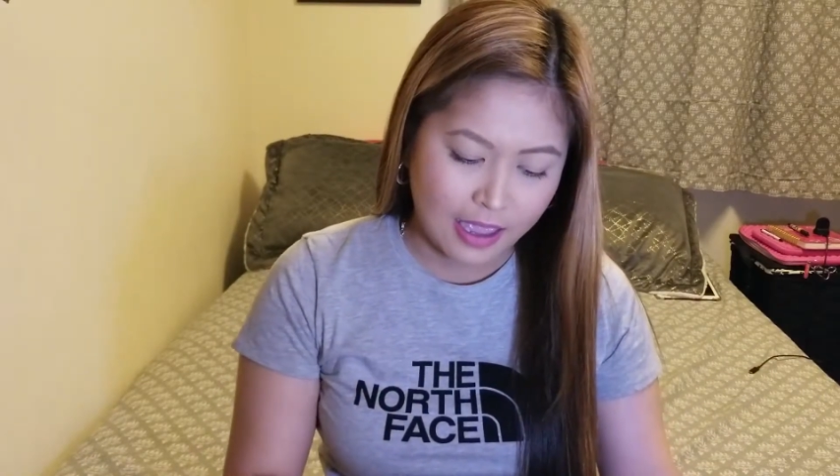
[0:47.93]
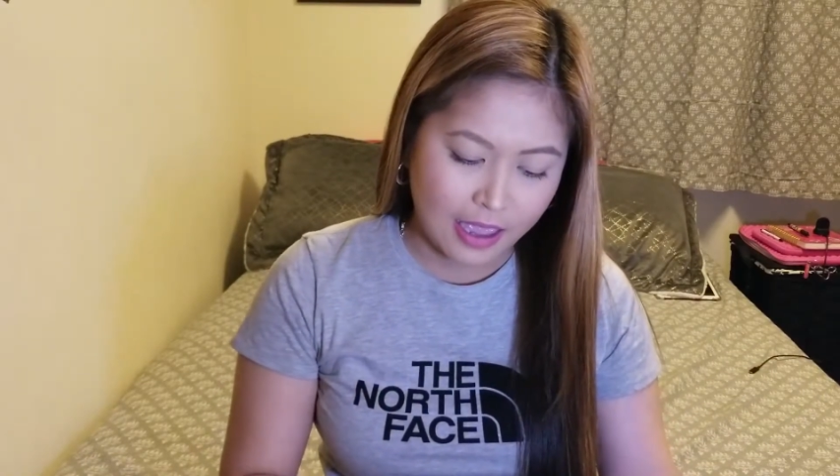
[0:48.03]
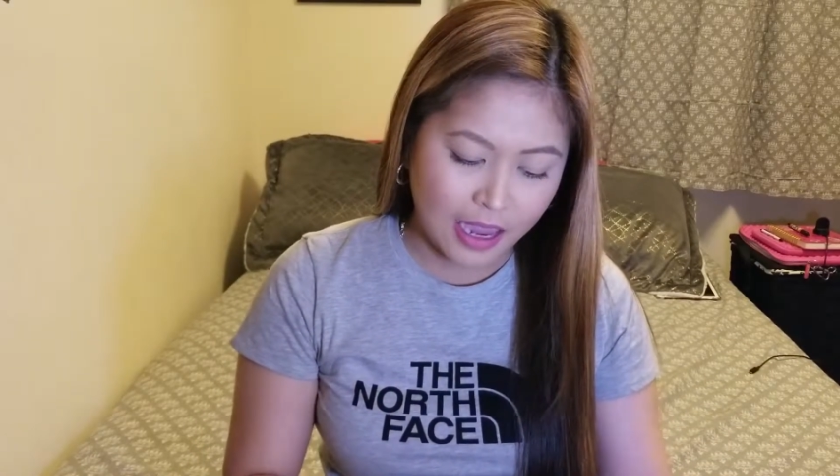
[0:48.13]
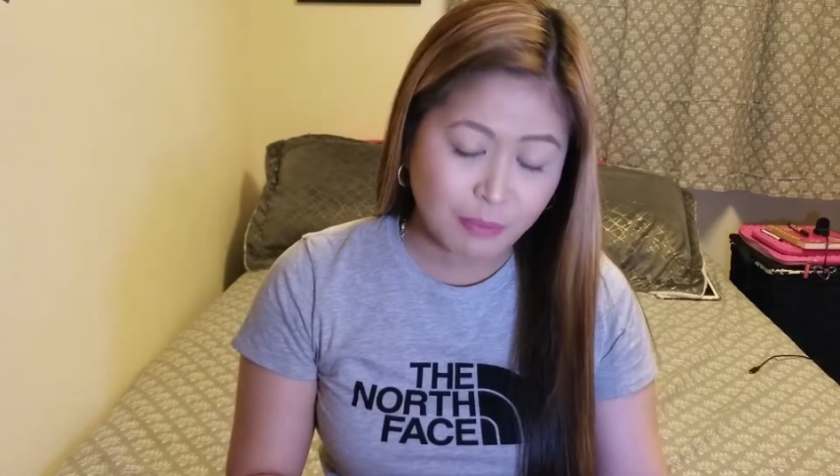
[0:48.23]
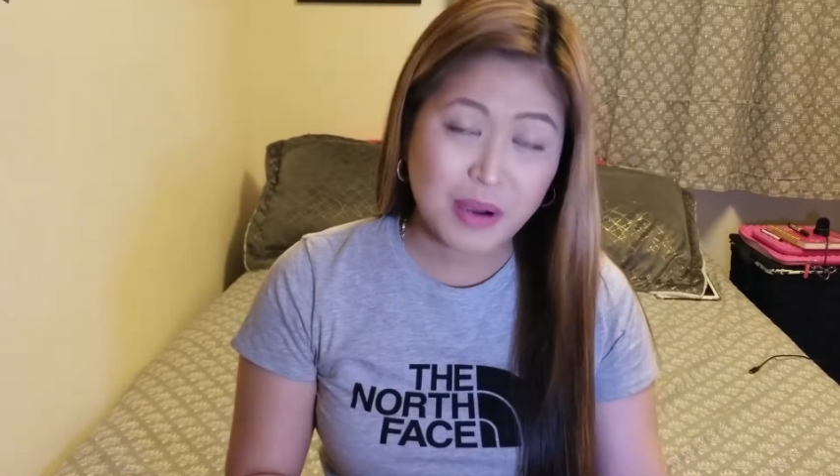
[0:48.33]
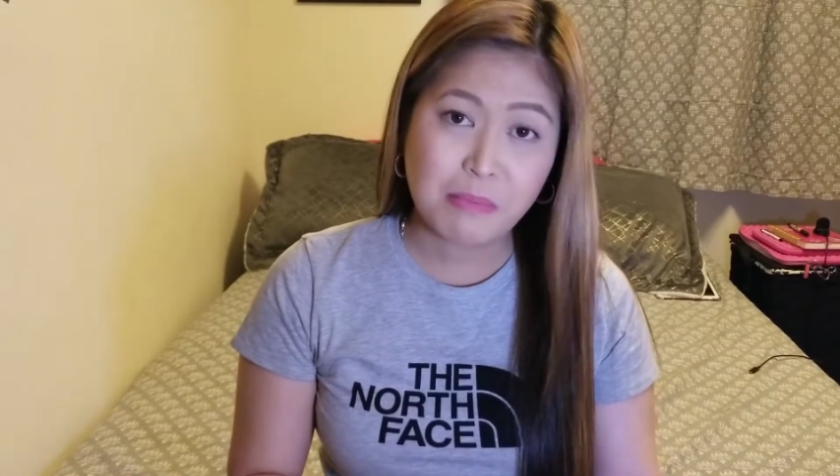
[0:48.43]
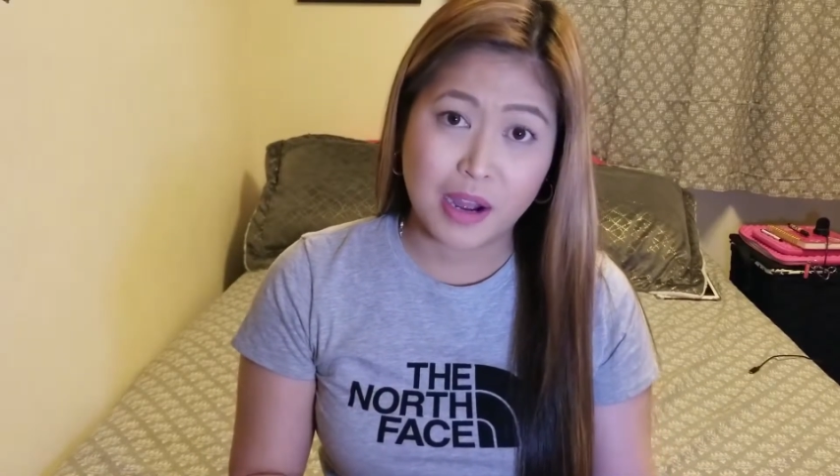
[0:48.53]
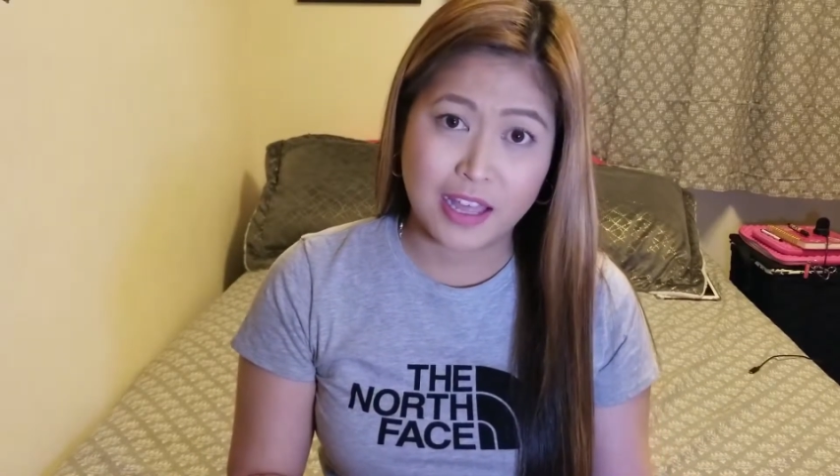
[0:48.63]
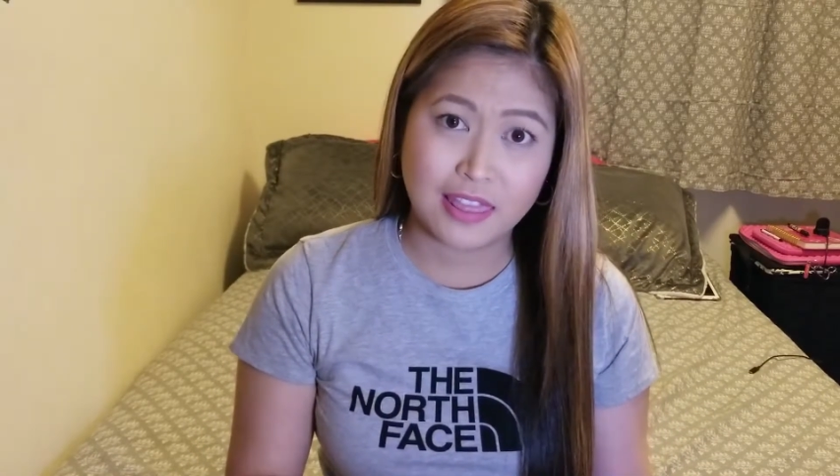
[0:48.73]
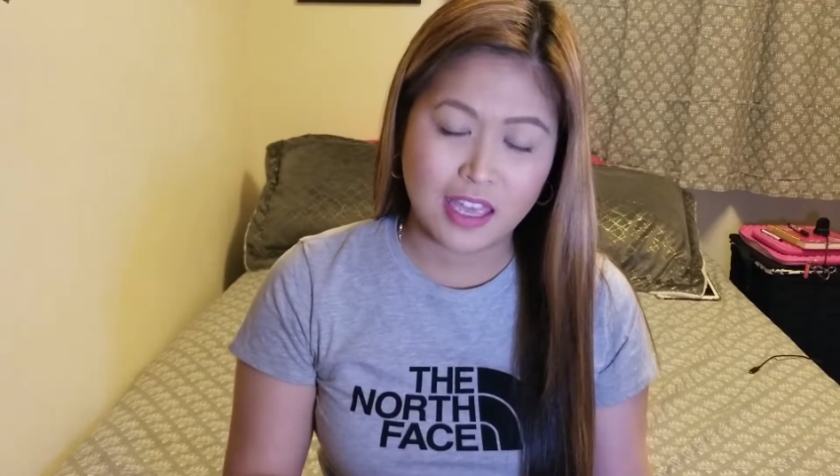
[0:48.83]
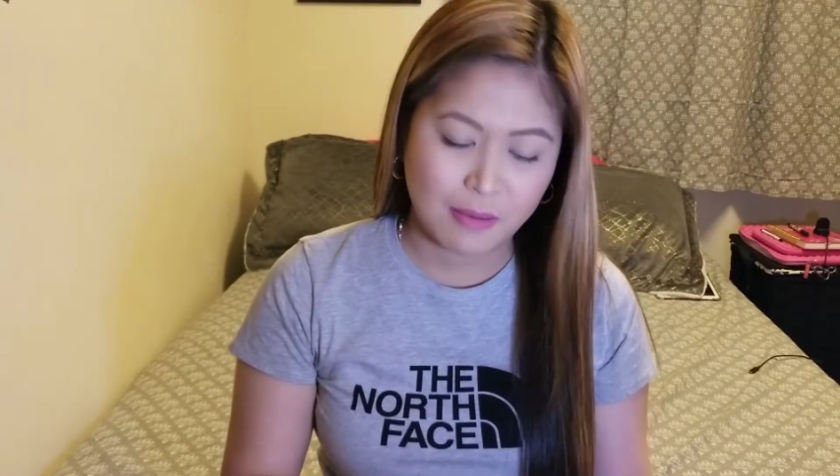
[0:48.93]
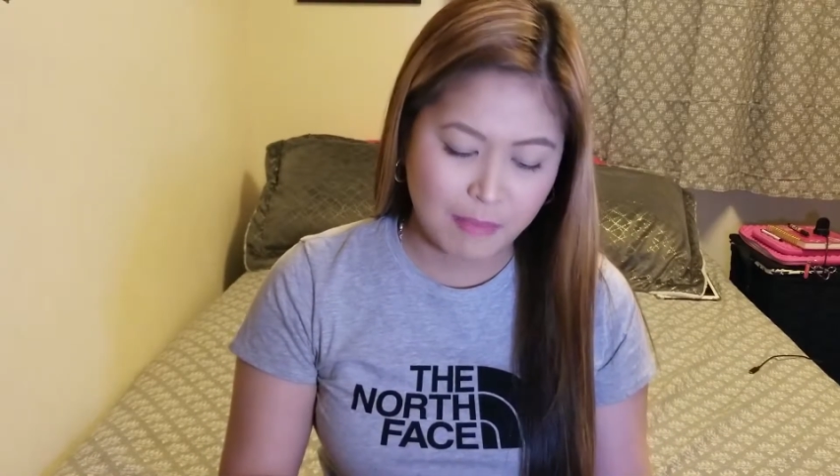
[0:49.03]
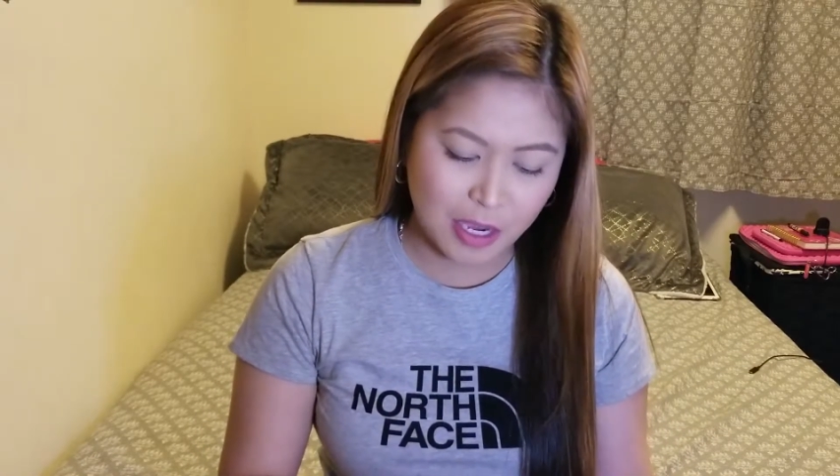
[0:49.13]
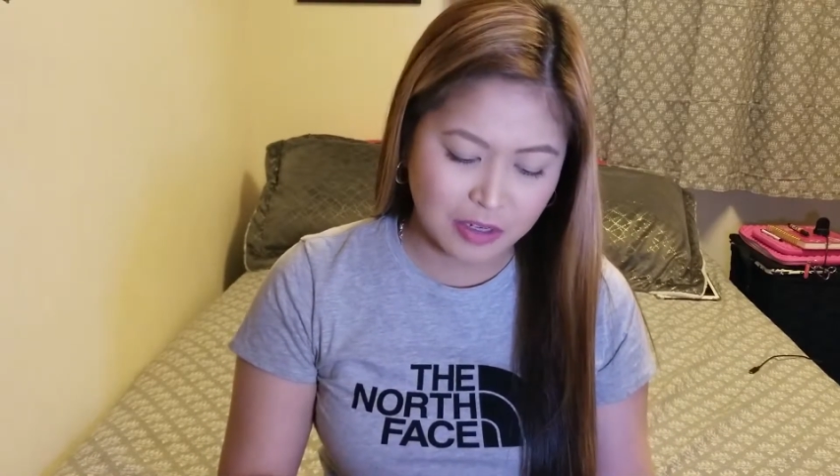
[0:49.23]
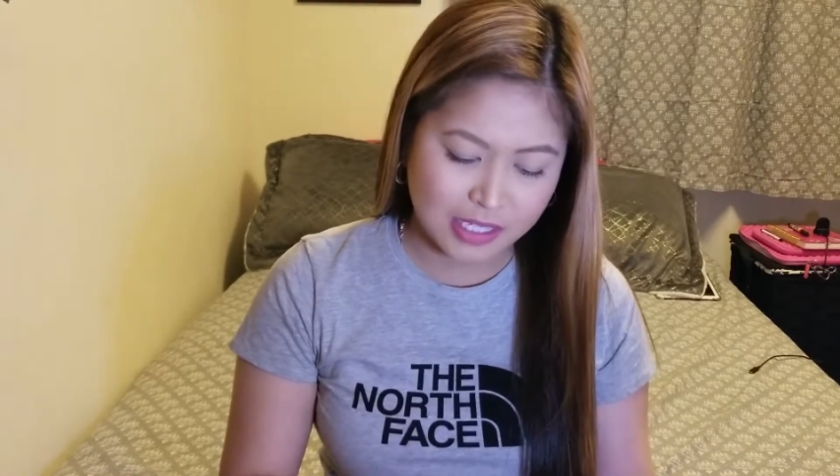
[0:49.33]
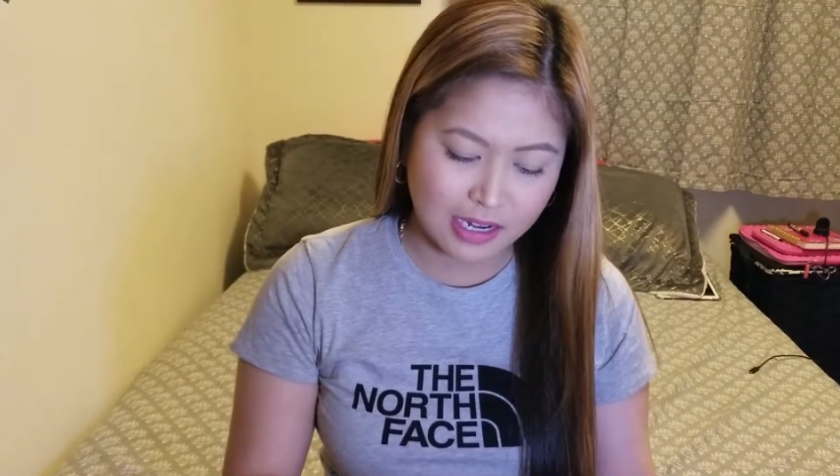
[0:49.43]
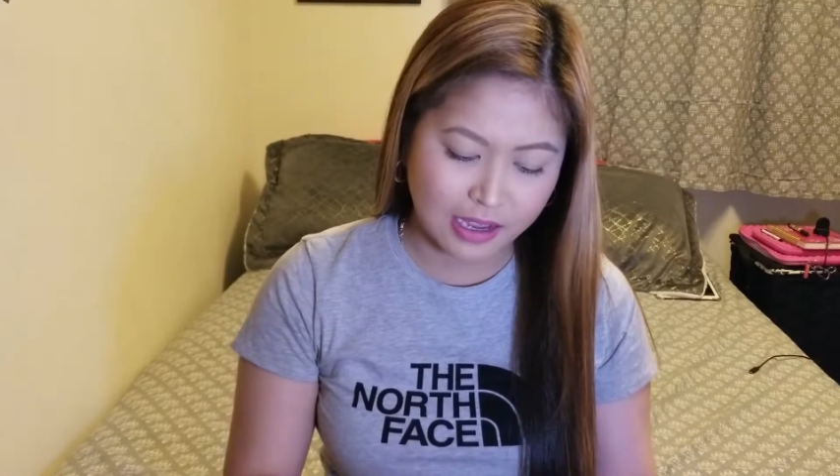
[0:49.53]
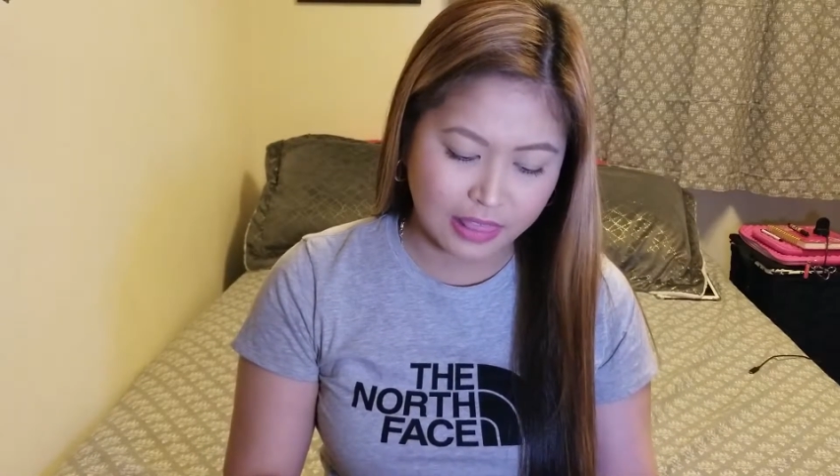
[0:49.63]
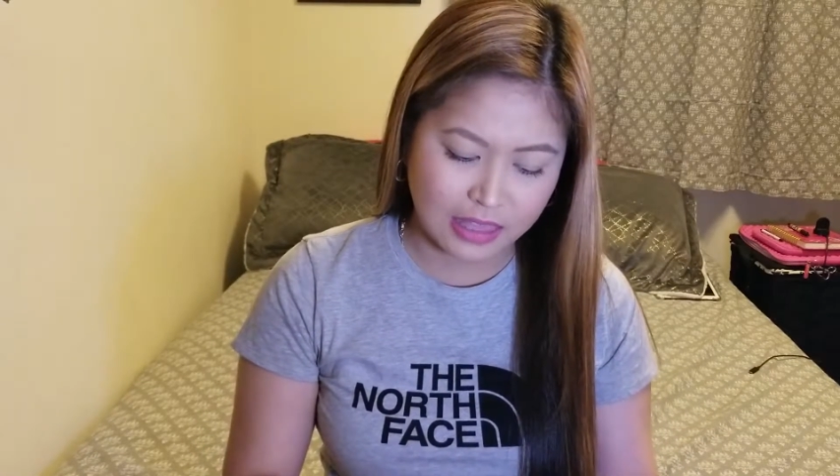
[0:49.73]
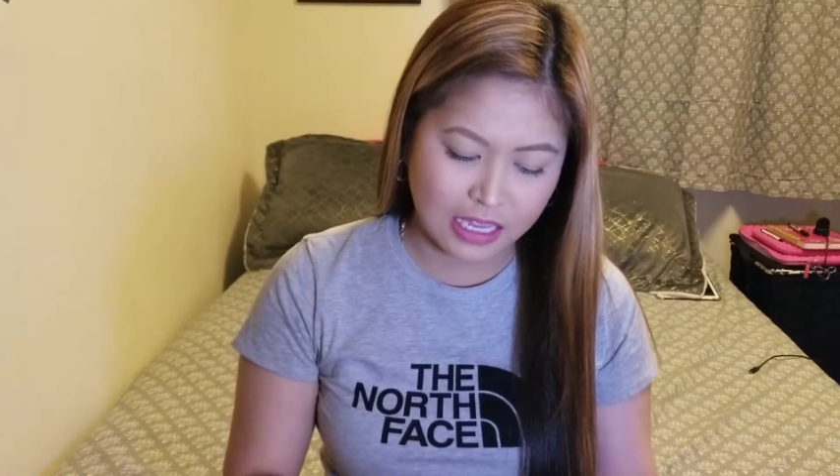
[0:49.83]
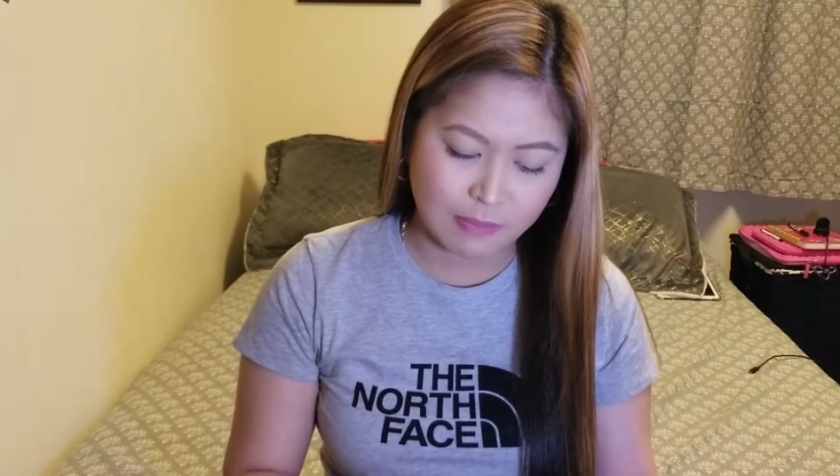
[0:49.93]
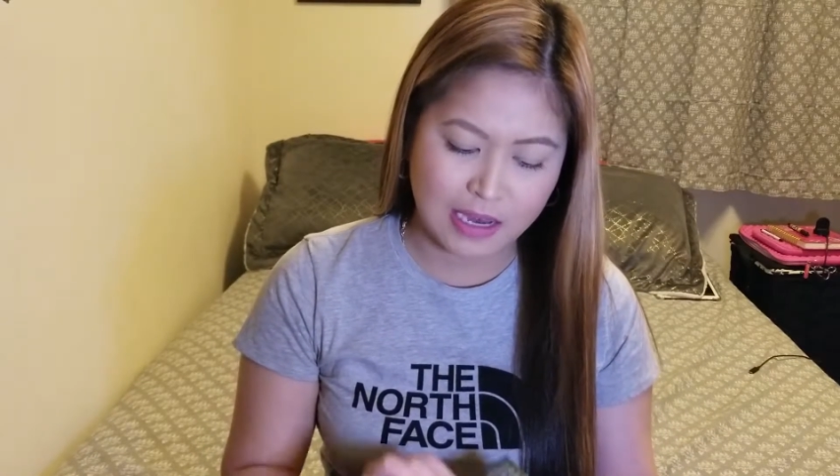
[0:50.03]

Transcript: Every month, meron silang theme.